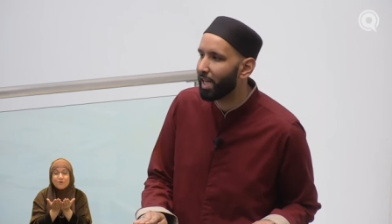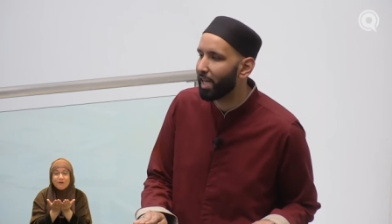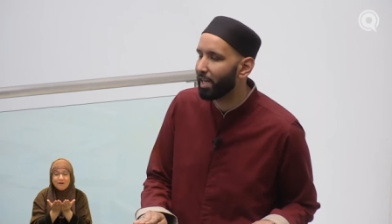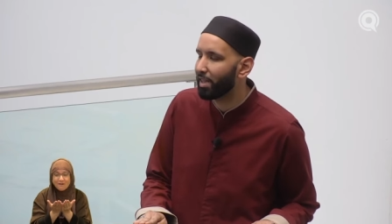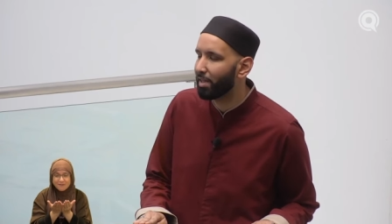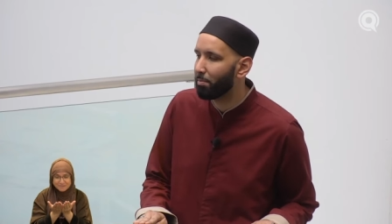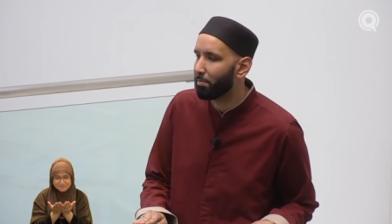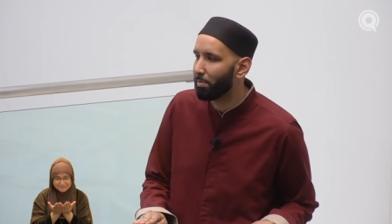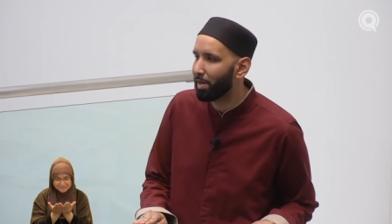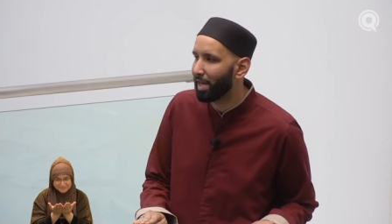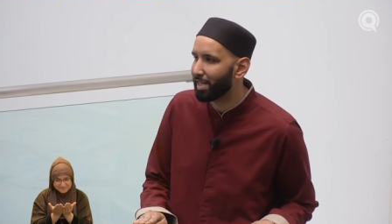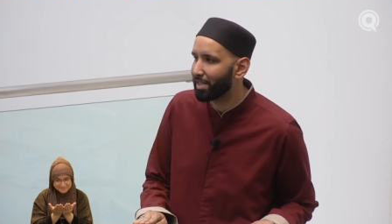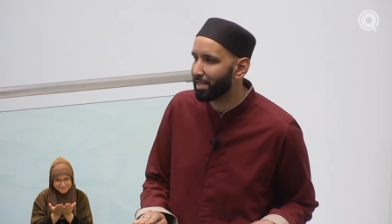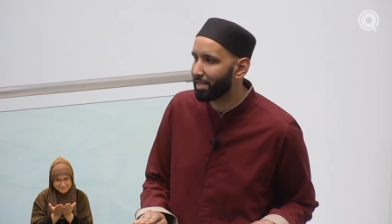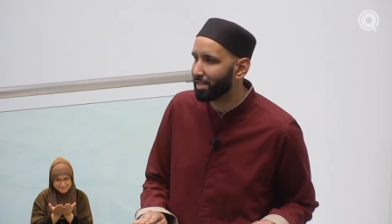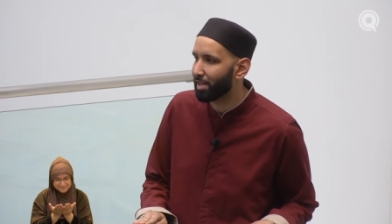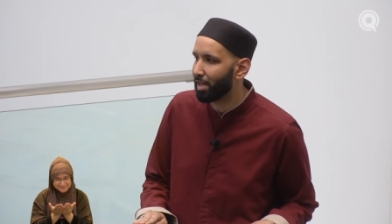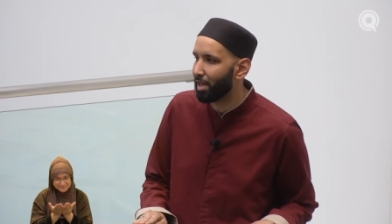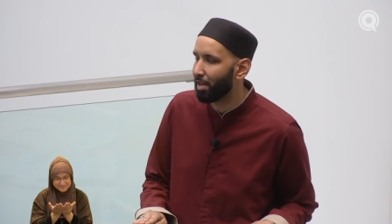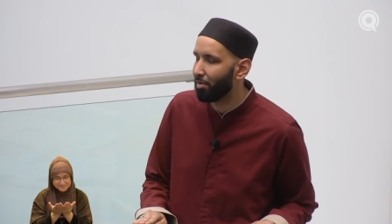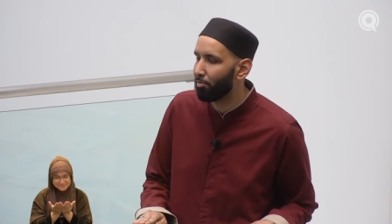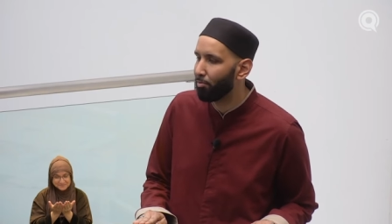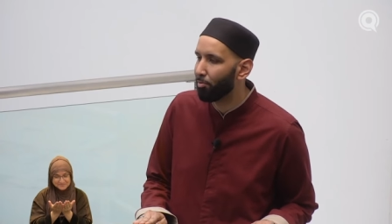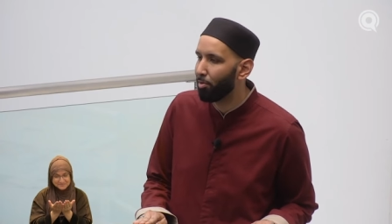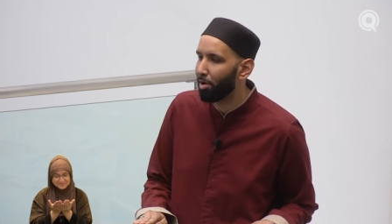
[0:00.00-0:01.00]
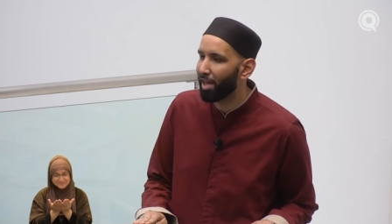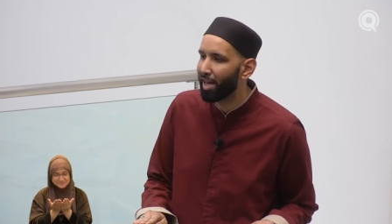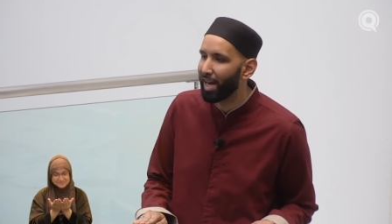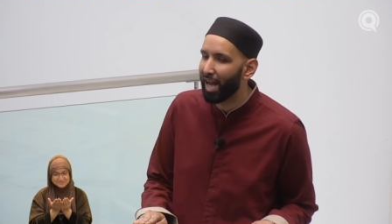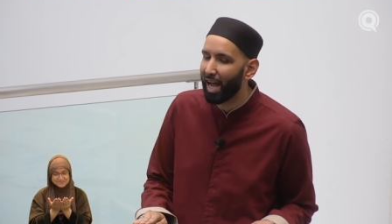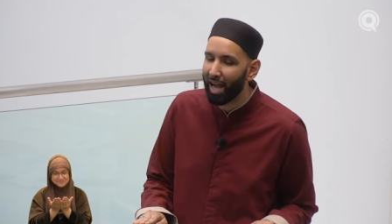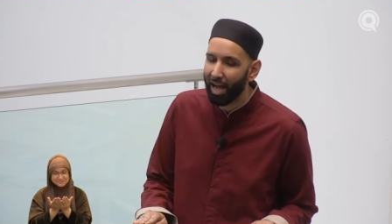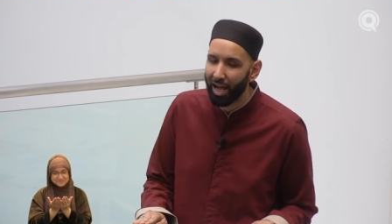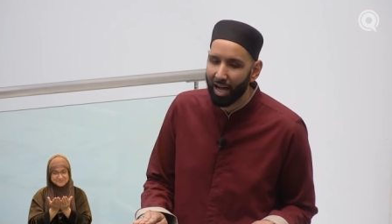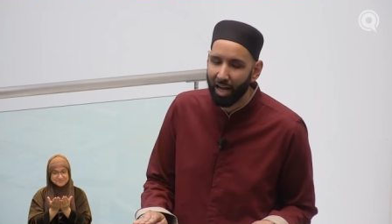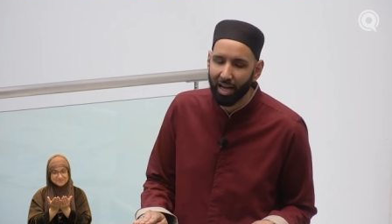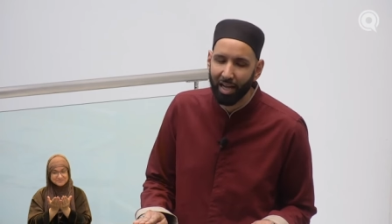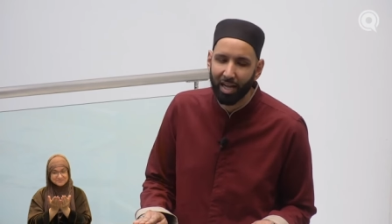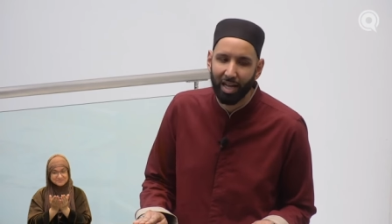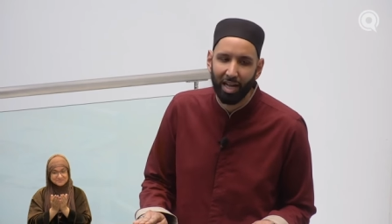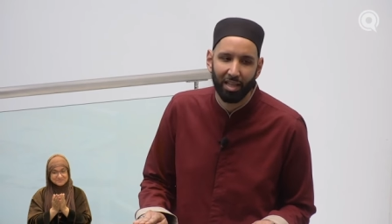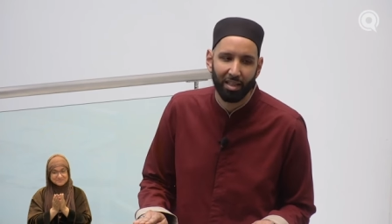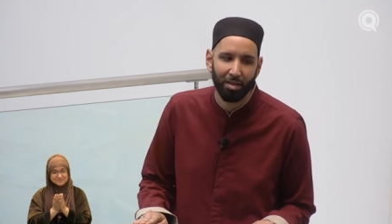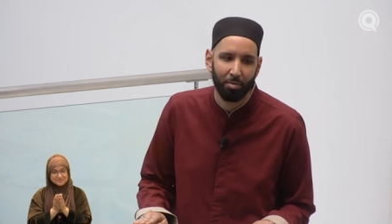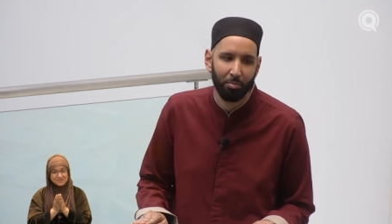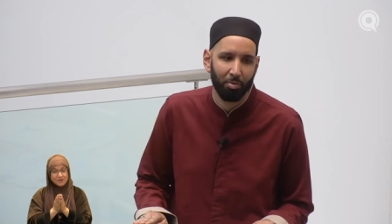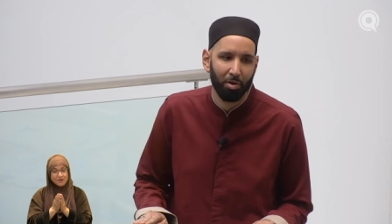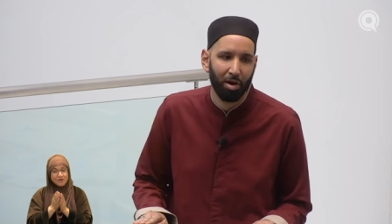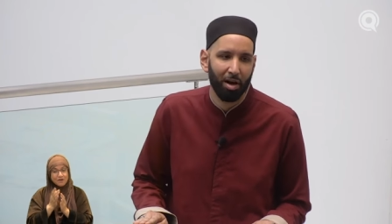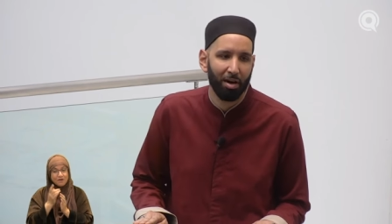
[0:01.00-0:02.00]
And the best of what I and
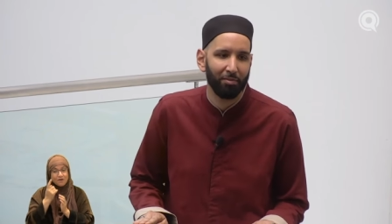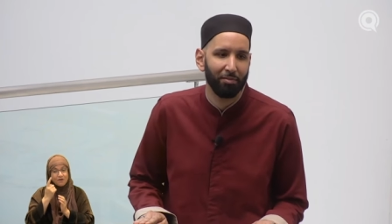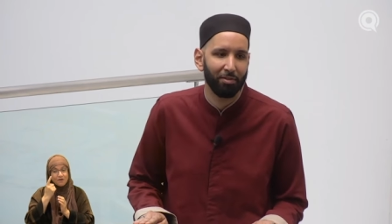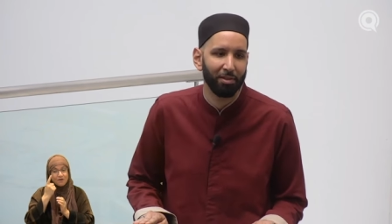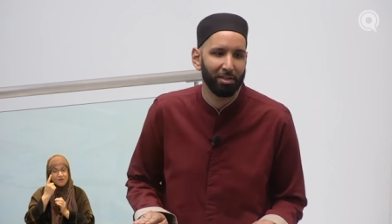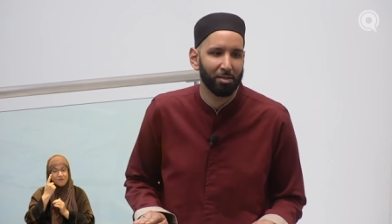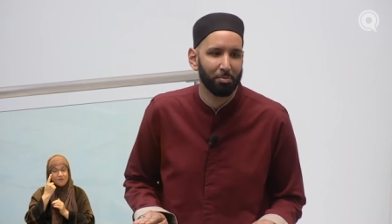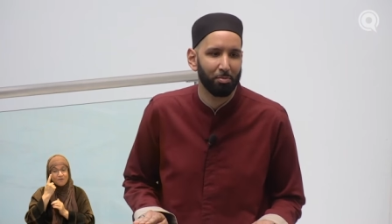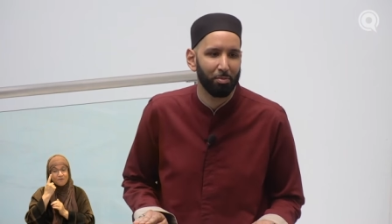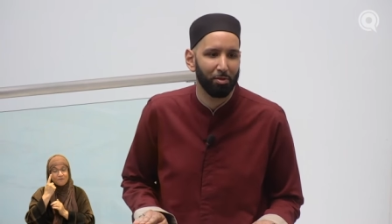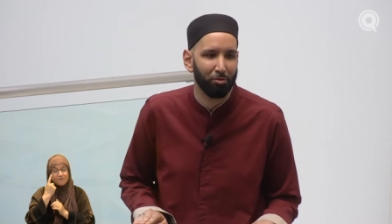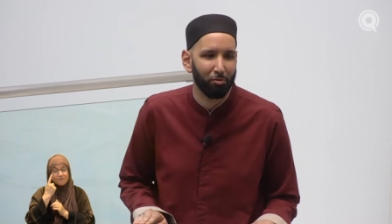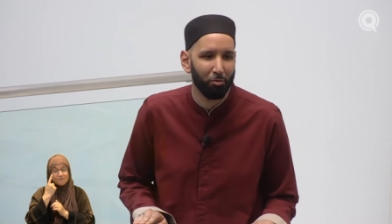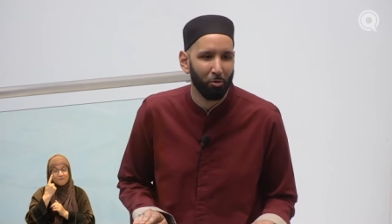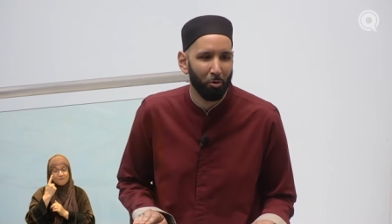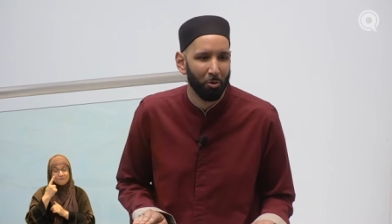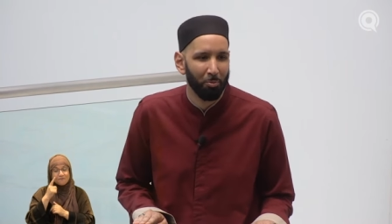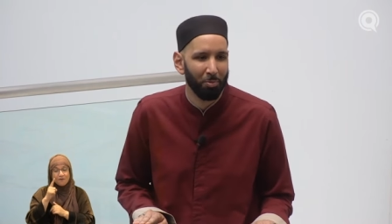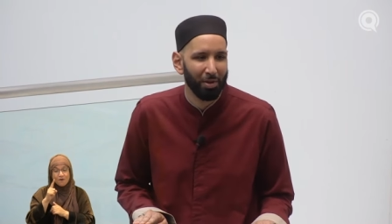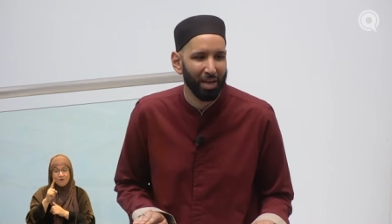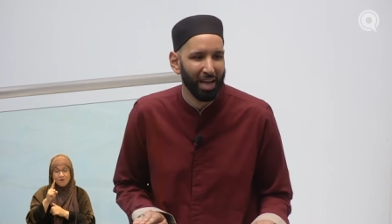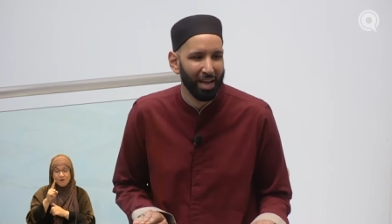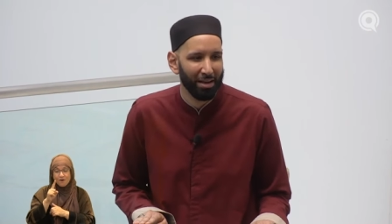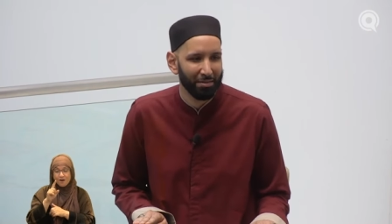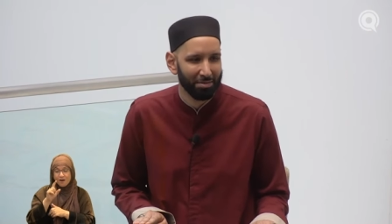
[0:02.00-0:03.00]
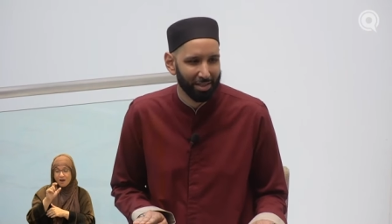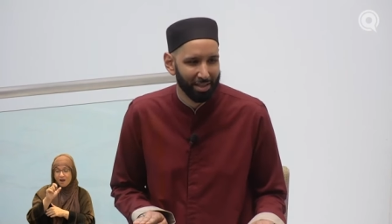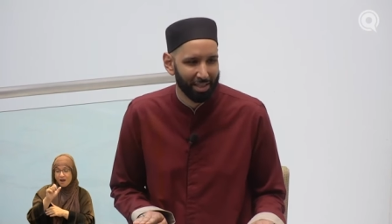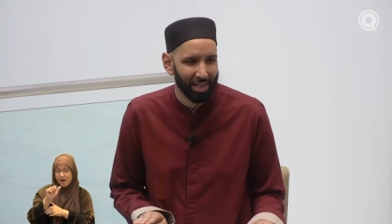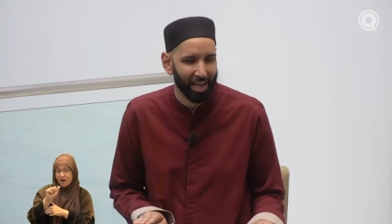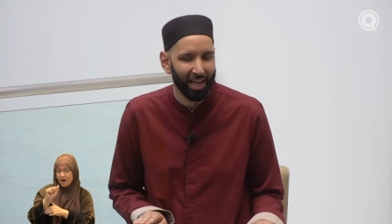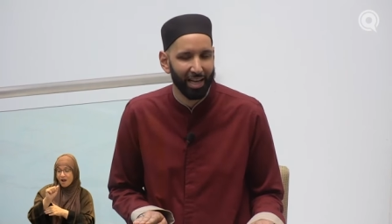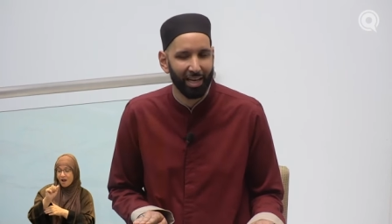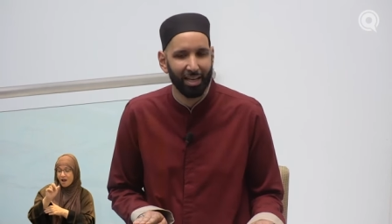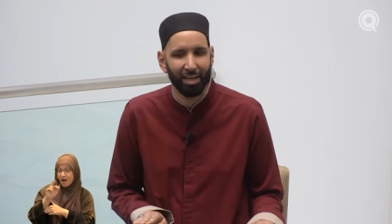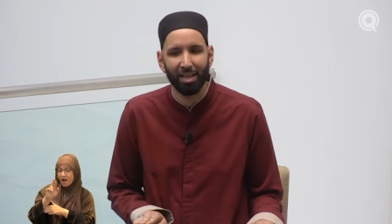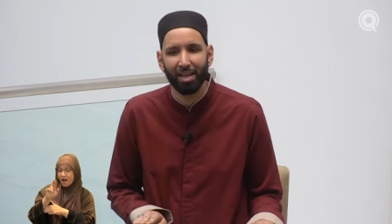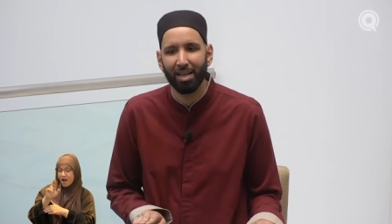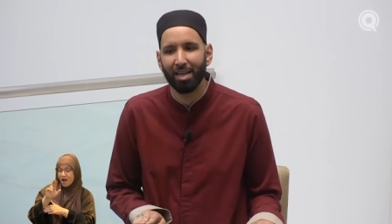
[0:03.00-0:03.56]
the prophets before me have said.